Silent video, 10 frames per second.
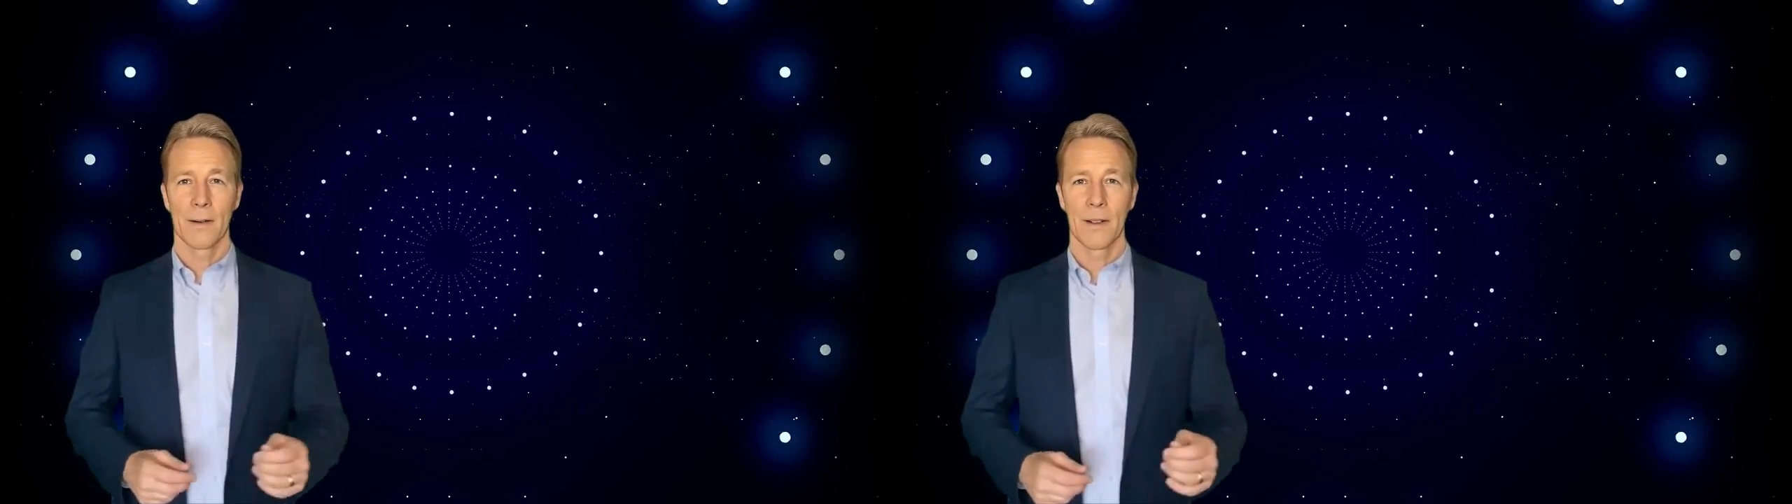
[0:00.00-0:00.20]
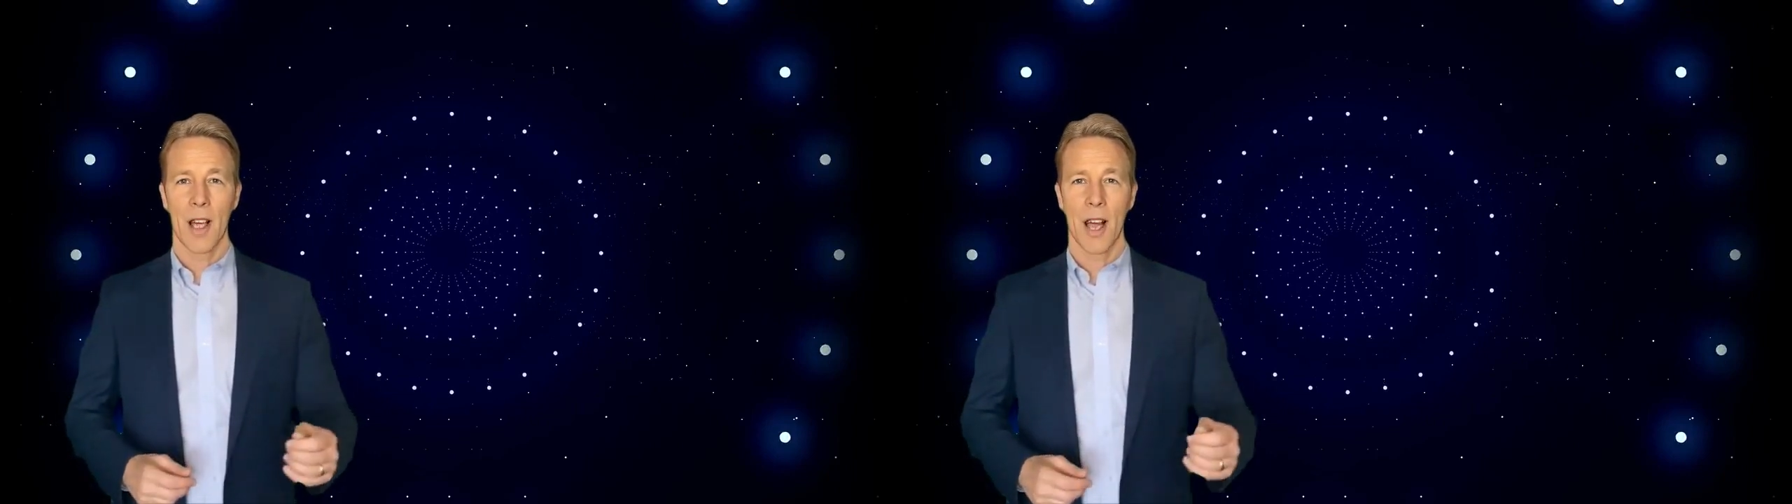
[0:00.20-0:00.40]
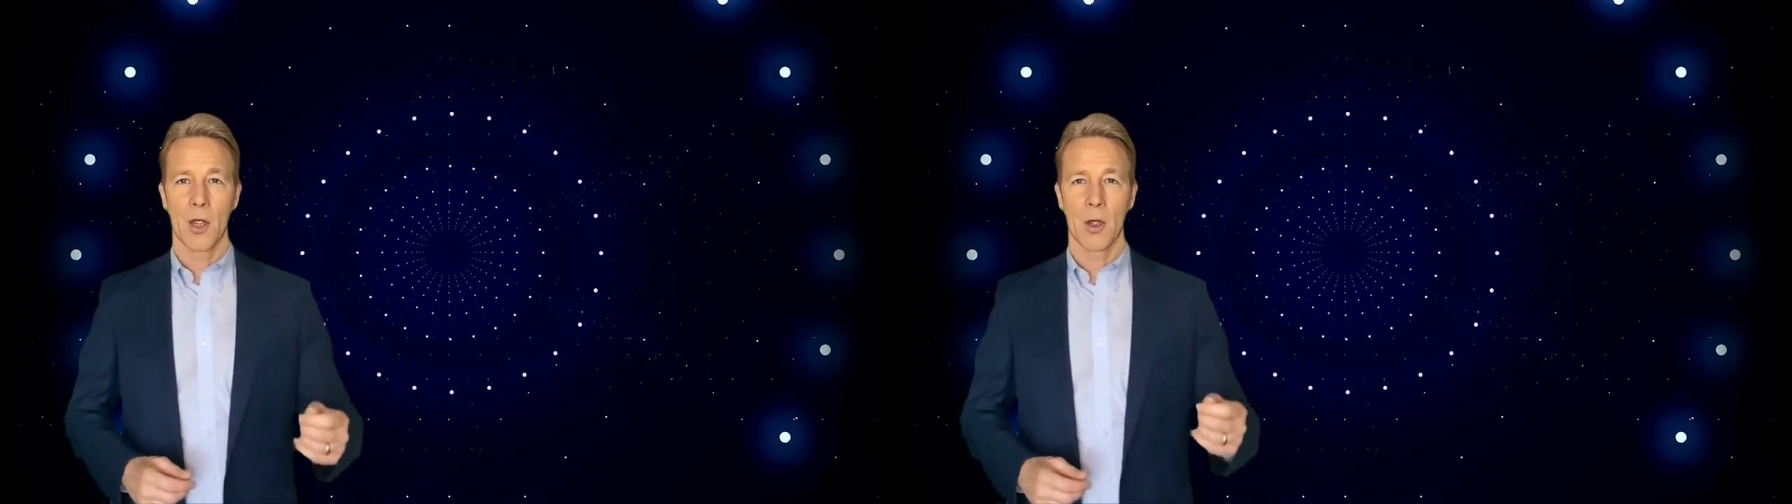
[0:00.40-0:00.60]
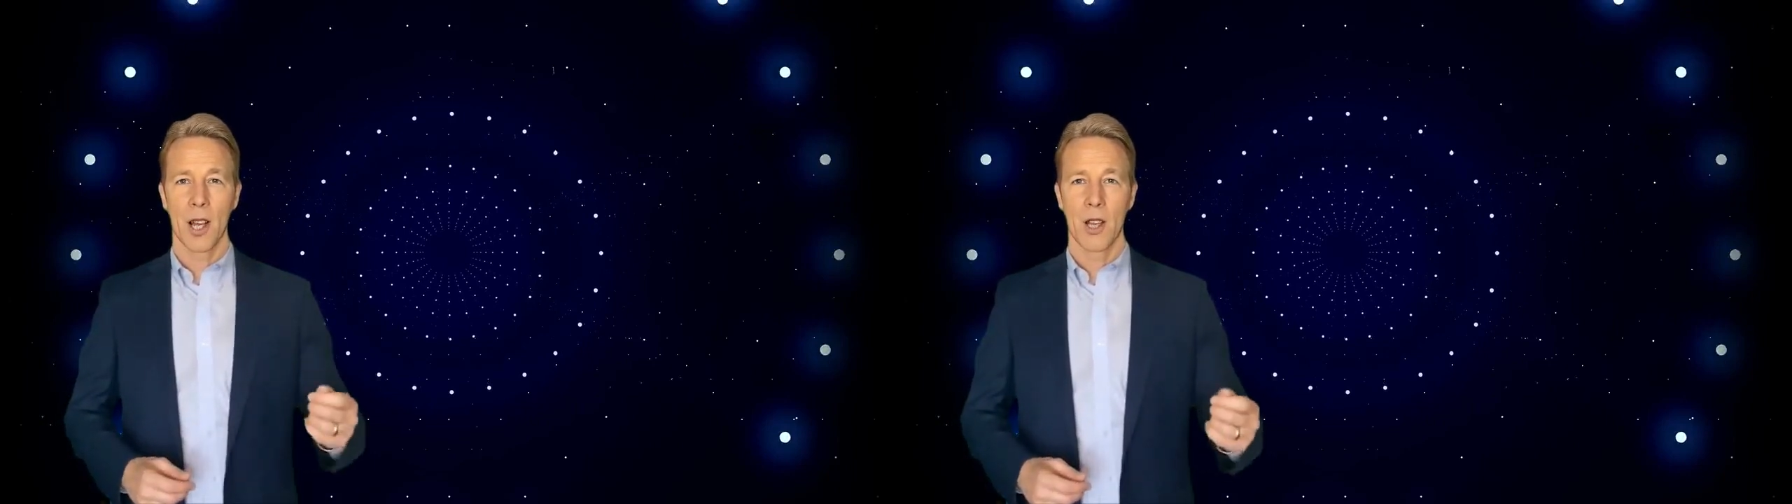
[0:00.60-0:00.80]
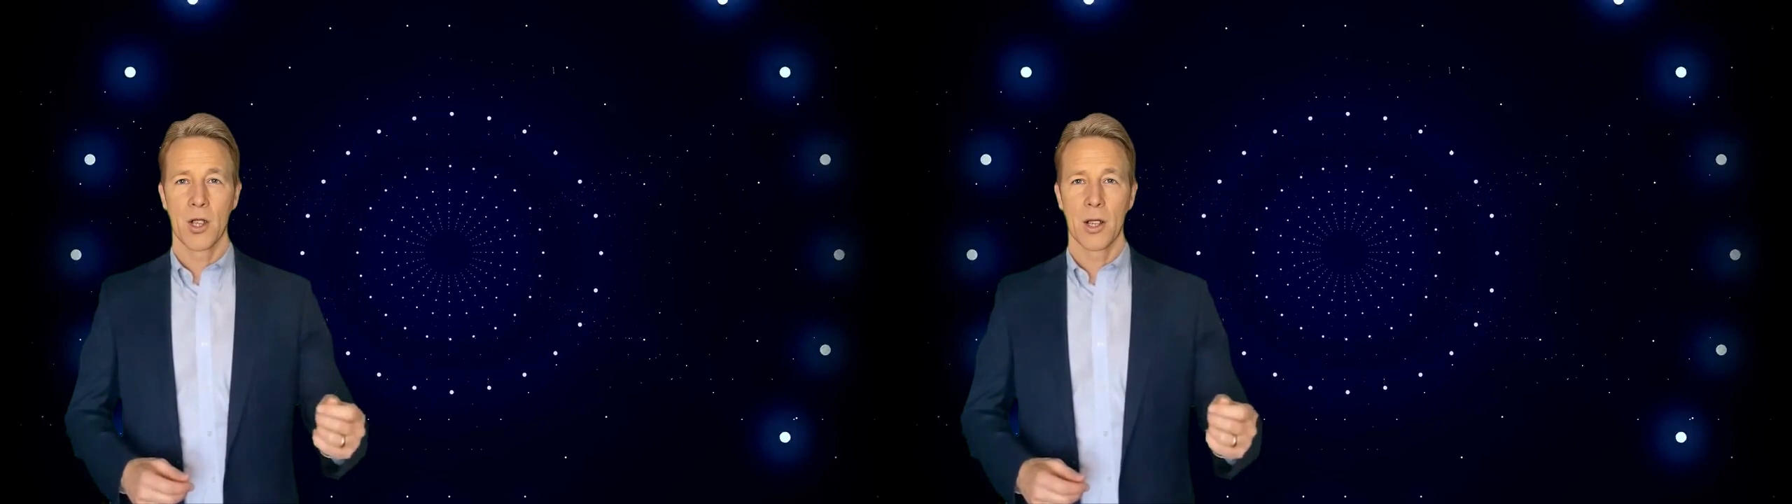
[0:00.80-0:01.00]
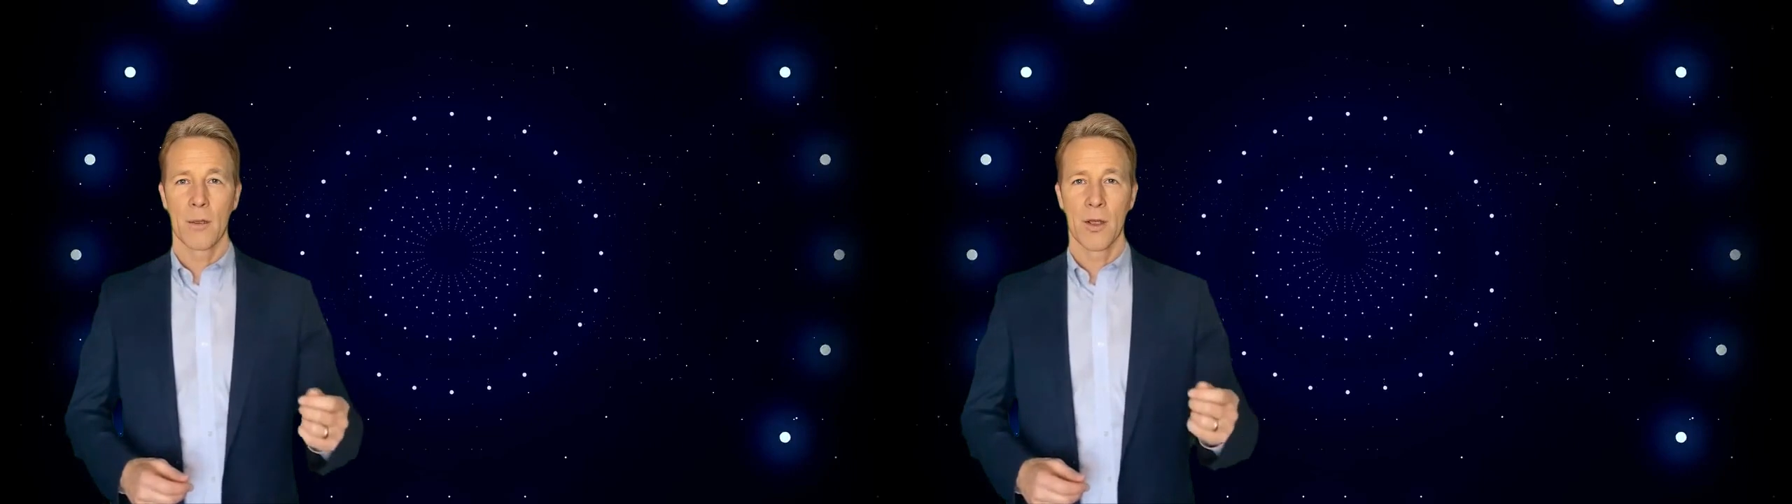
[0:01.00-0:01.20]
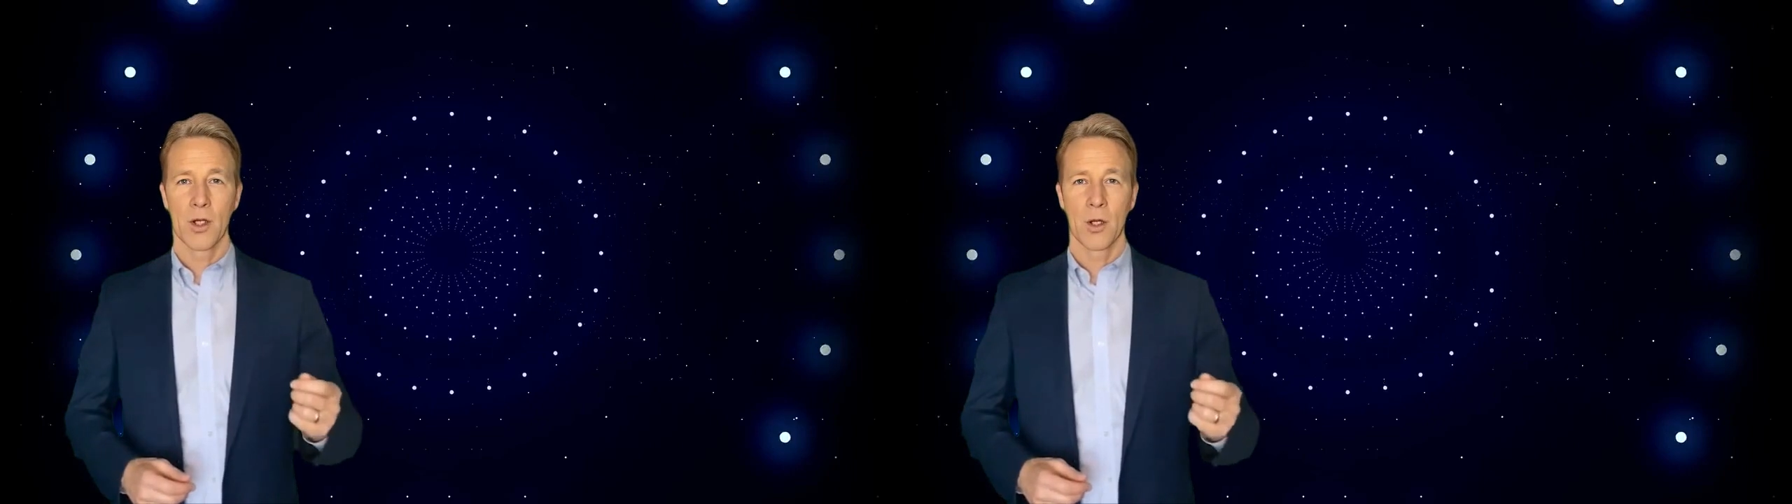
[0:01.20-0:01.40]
The intersection of the